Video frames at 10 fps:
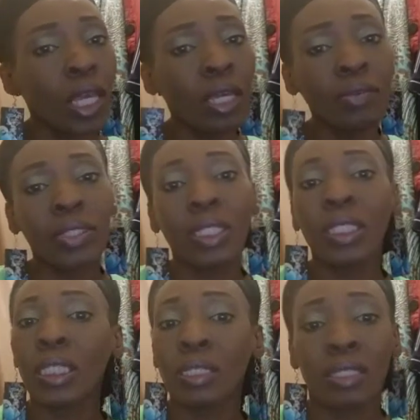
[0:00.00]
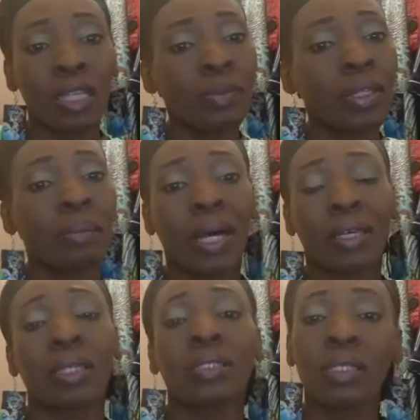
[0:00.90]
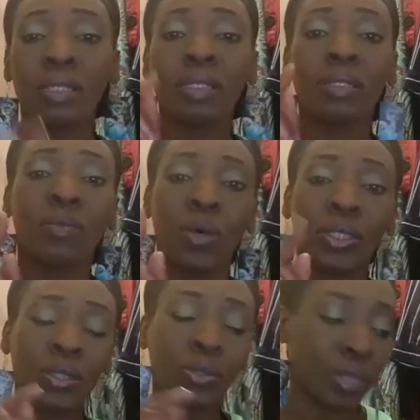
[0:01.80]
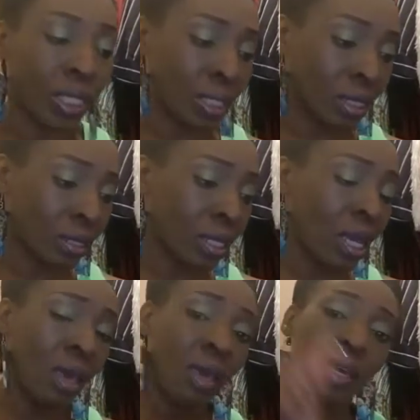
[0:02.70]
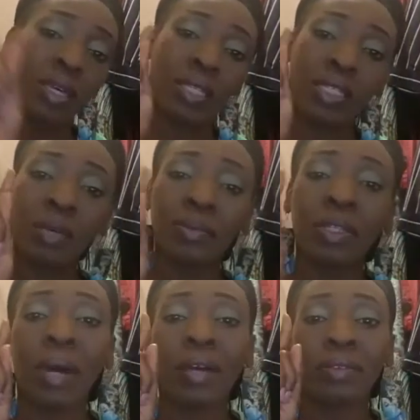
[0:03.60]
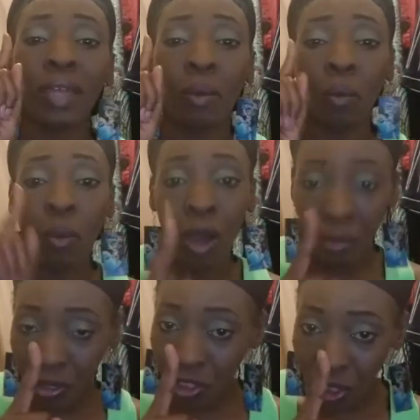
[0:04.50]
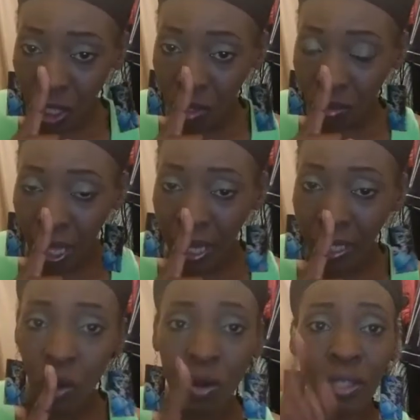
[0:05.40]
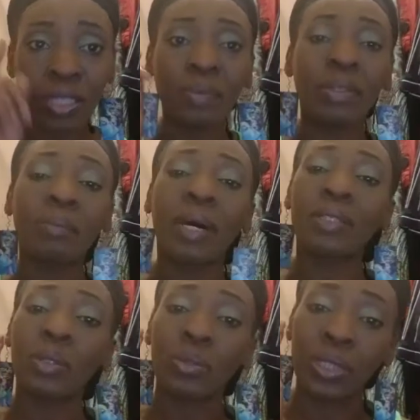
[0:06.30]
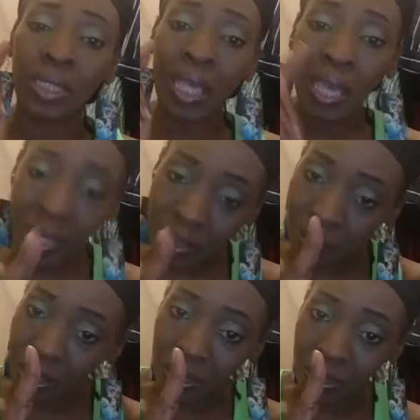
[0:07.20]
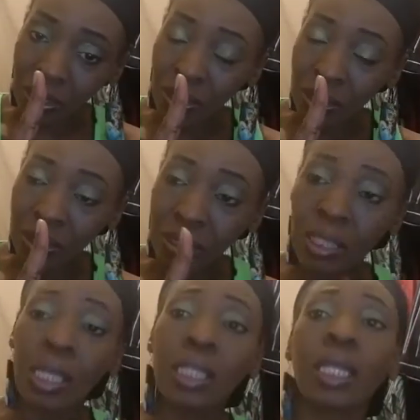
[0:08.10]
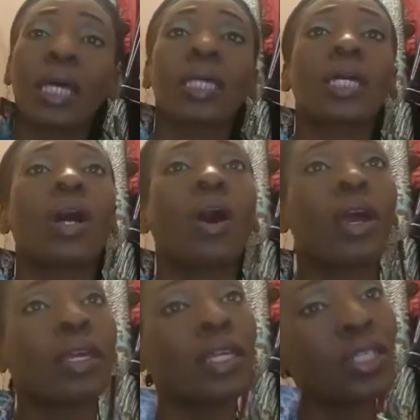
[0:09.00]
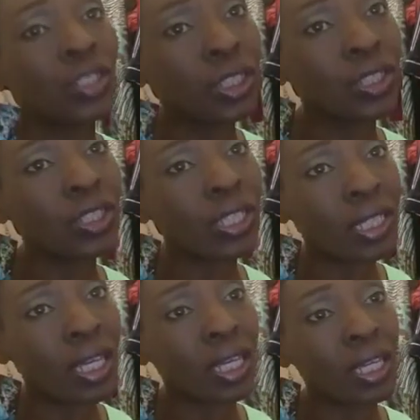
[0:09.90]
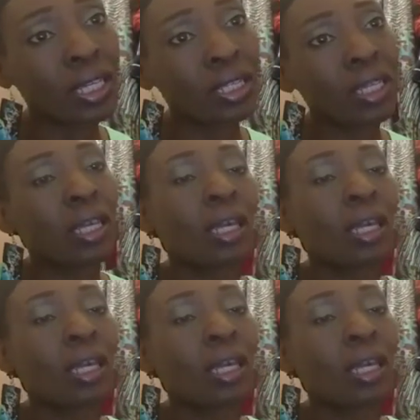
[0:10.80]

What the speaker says: Evidently, it's either one or two things. It's something about that woman she don't like, or it's something about those text messages. Like, is she just saying,